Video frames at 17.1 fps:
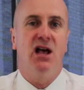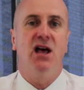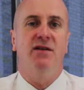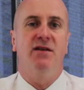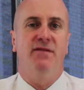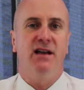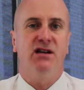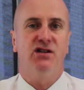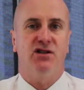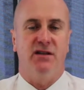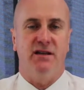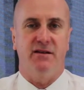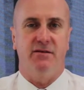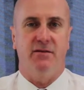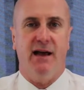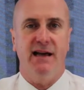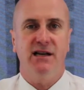Eventually,
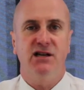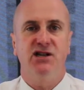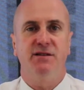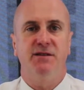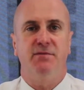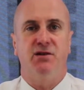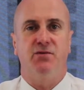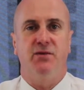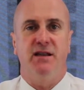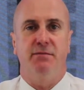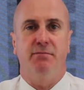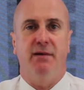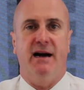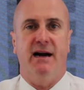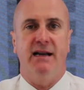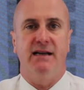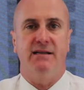the relationship between the
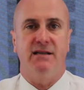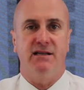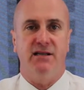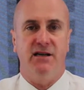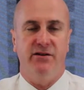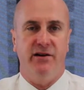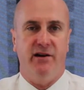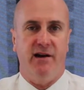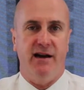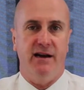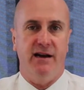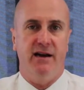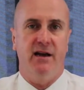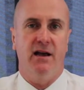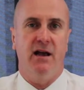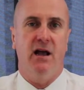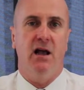parties
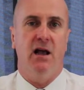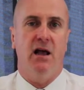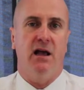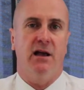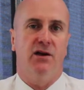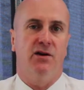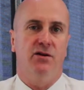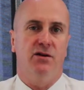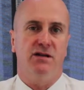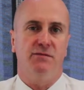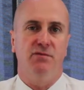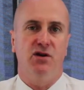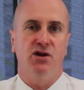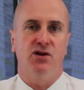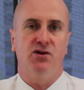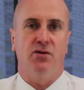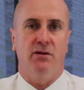deteriorated and Qudos
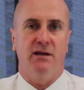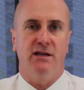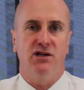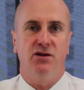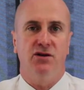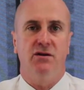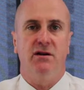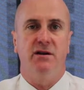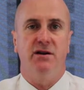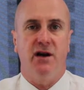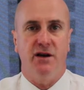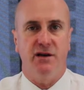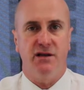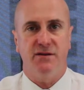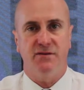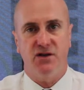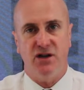Mutual issued a
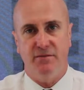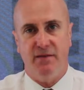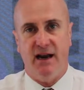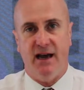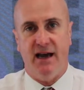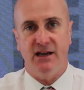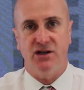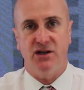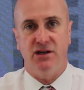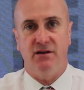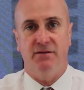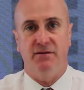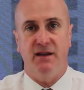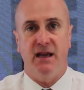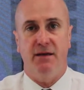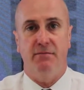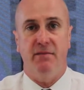notice of termination of
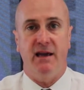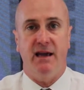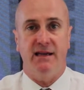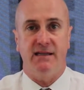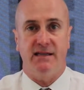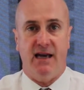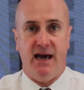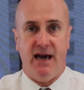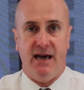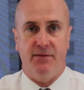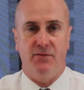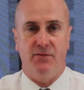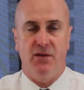the MBSA.